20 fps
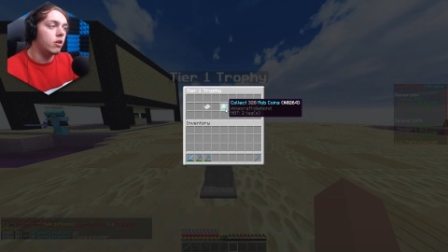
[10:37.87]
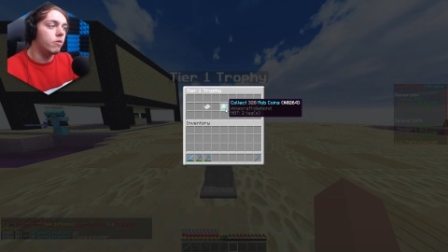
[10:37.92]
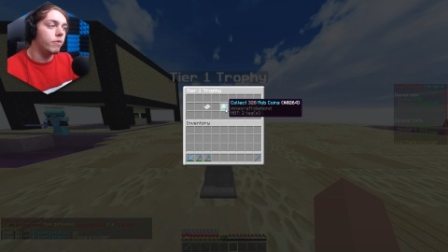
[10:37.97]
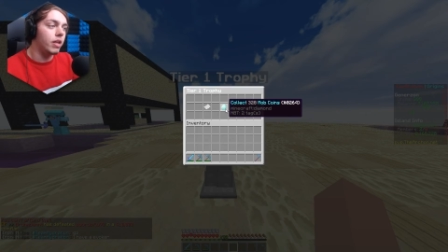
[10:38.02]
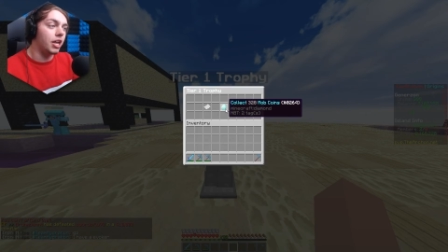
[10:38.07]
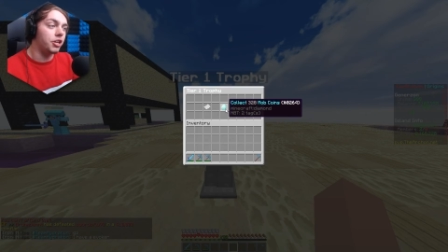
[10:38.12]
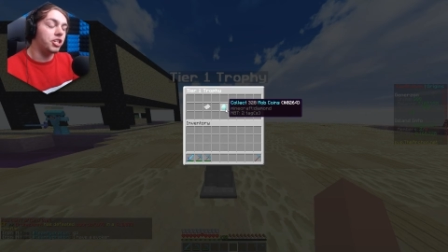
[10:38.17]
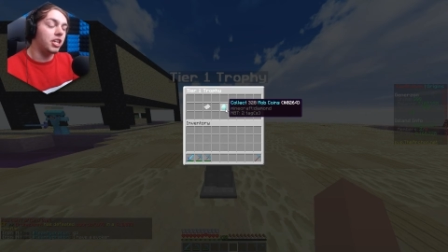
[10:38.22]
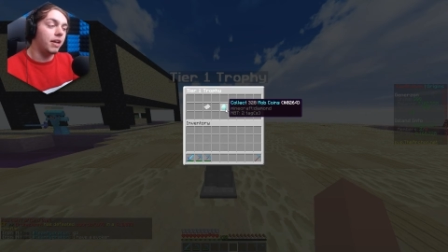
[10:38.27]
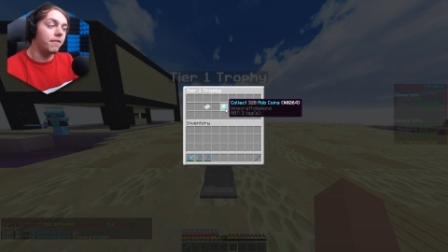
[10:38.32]

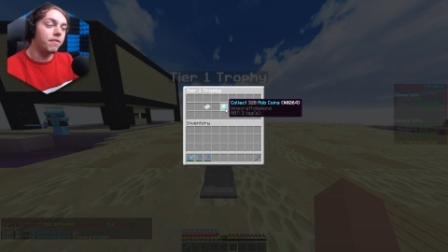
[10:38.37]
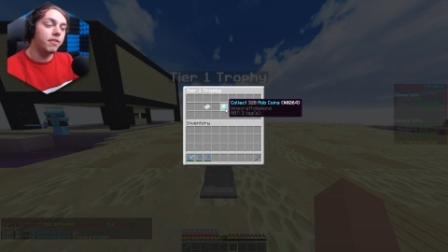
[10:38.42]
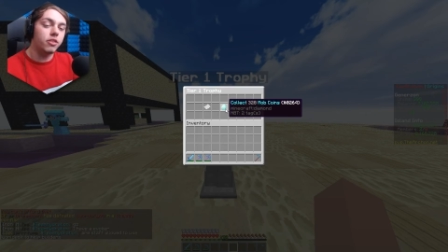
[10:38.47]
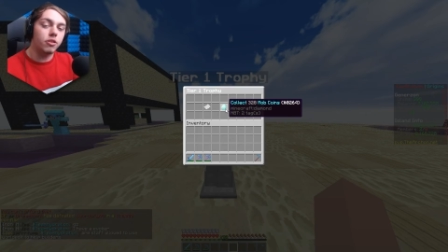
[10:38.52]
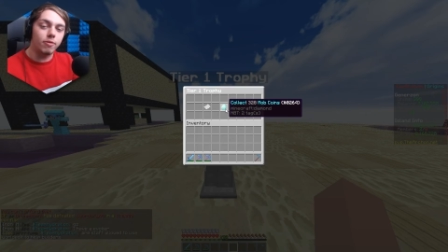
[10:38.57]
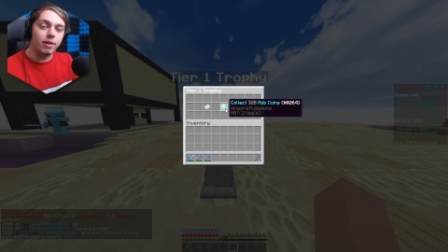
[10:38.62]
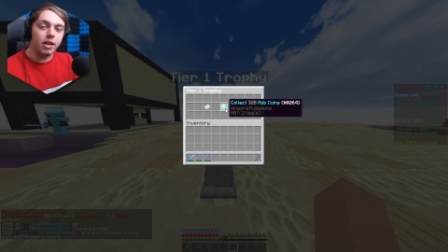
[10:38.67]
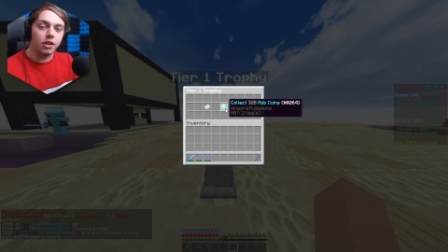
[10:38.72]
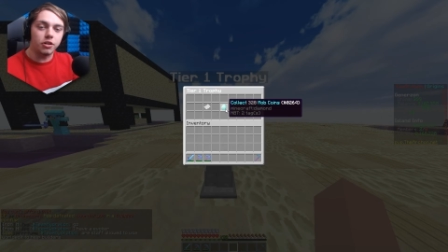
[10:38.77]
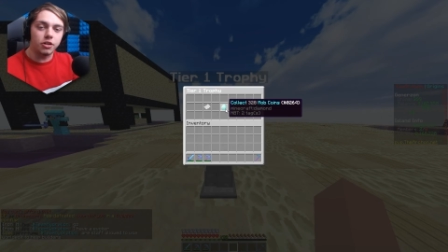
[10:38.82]
We actually have
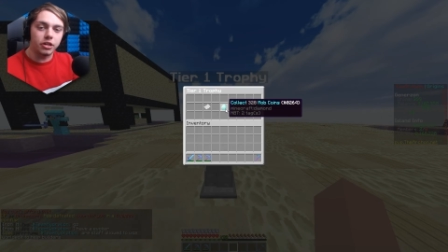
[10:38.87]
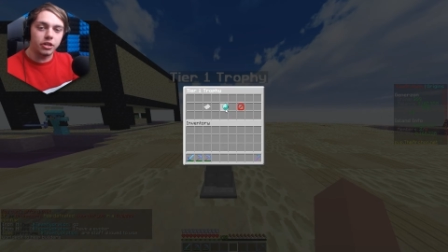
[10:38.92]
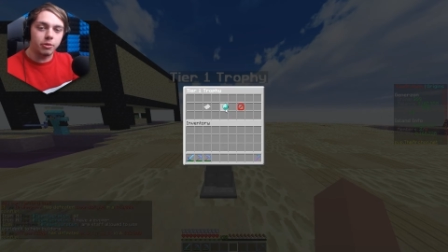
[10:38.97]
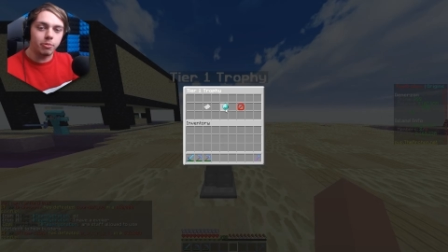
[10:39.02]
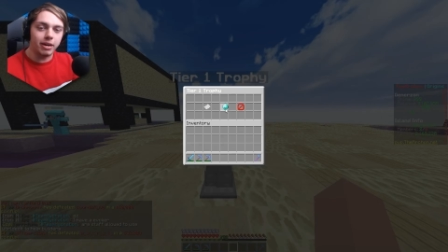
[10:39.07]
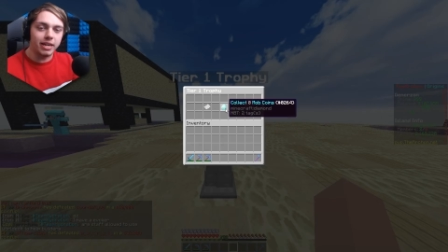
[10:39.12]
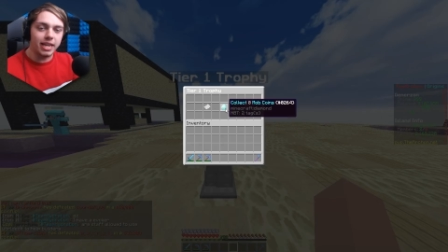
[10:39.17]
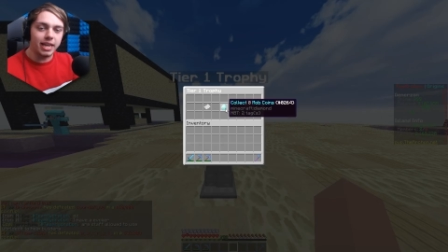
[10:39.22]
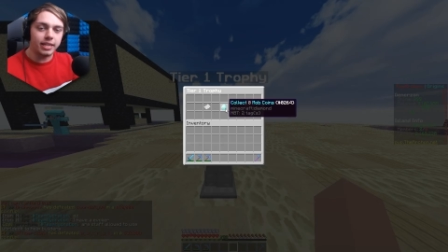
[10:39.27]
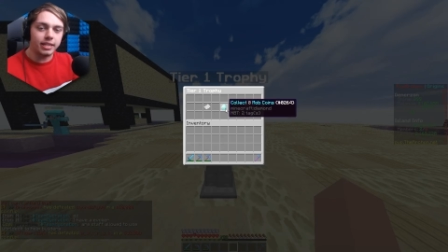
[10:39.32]
three hundred
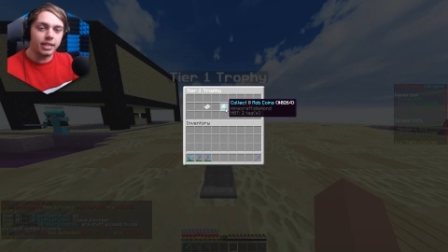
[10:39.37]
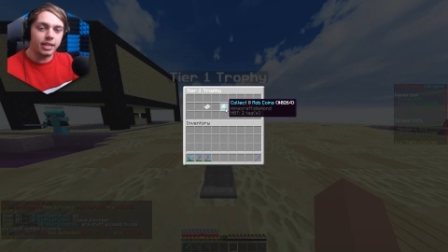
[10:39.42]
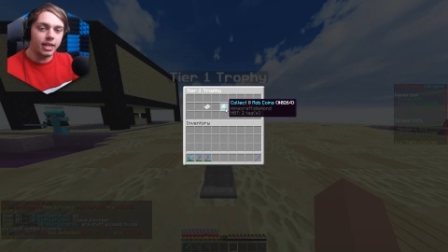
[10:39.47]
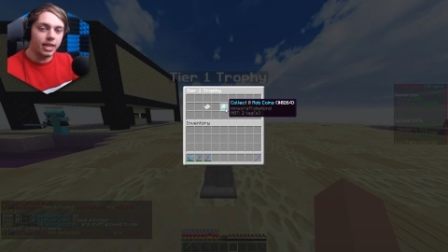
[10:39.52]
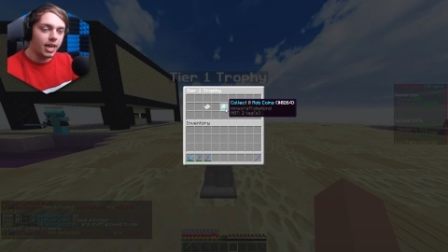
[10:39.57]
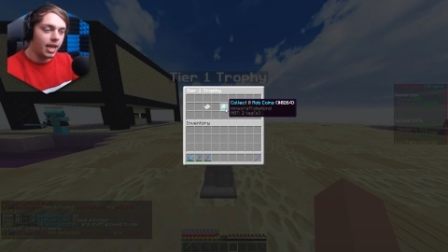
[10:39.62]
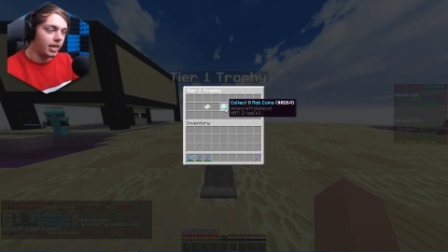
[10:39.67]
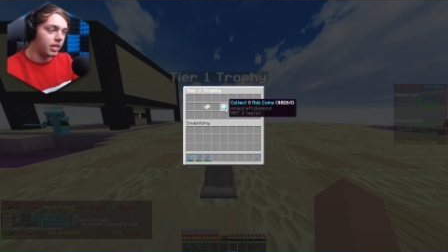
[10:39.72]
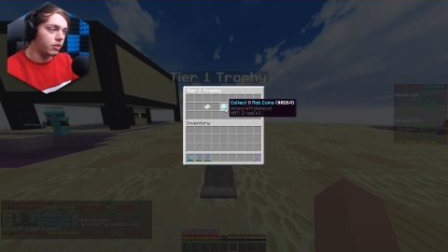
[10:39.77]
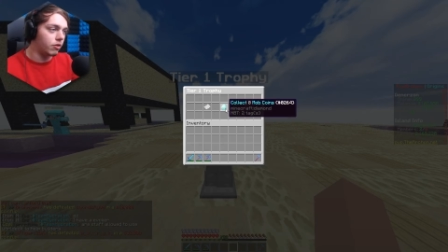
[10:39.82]
twenty-eight to
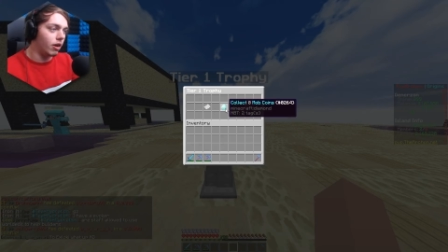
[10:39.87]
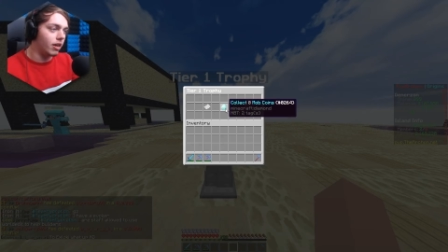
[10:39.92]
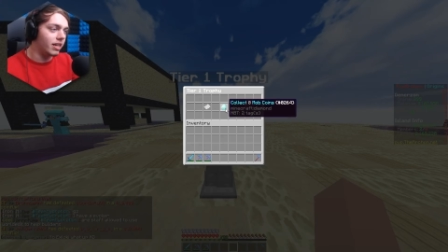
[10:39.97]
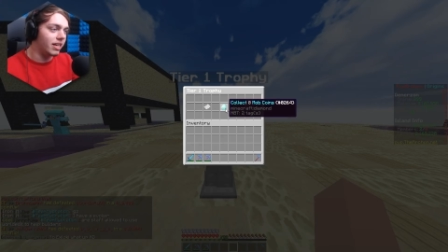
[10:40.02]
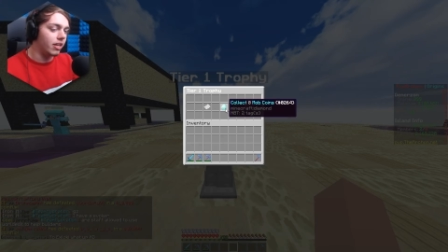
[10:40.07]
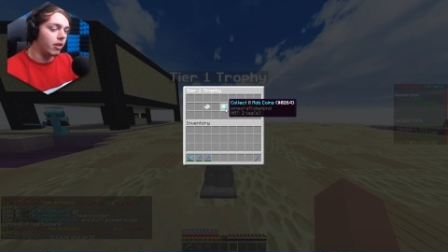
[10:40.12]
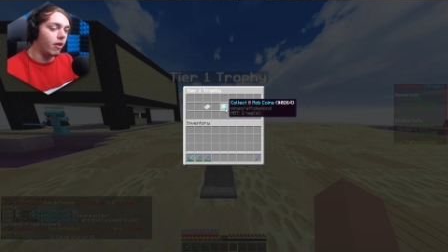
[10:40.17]
collect, so I'm going to